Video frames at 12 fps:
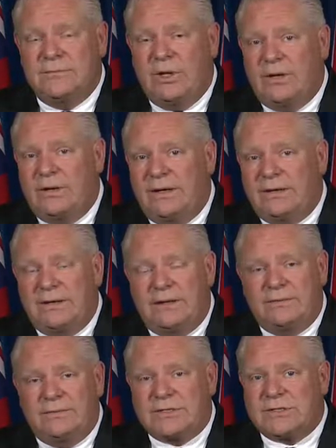No,
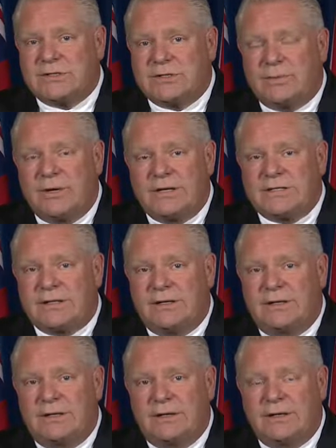I, I wasn't surprised at
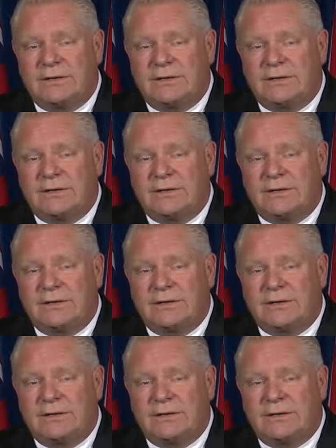all.